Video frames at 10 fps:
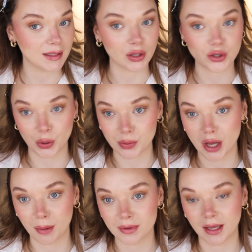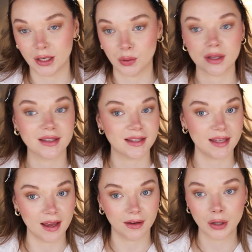still shows up. Like, you can
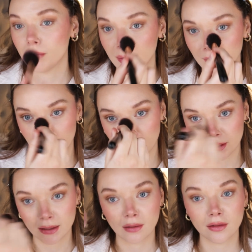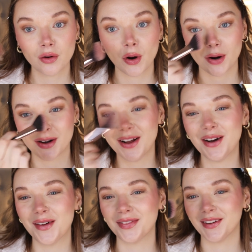see it. Maybe I went in a little hard
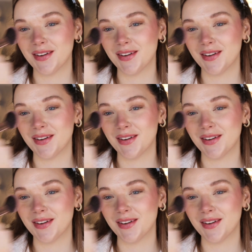on the